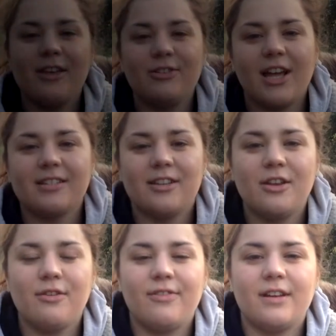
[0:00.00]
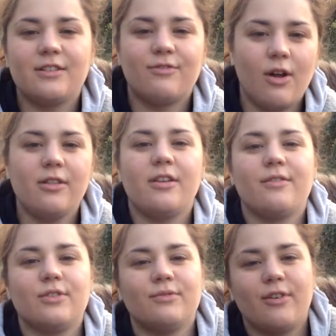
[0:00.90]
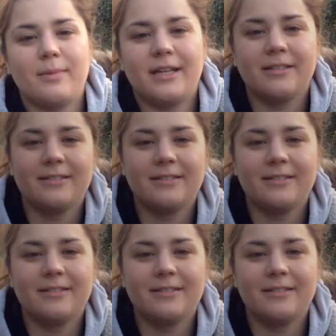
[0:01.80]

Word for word: you Shaz and Nur Fitness for all that you've done for me.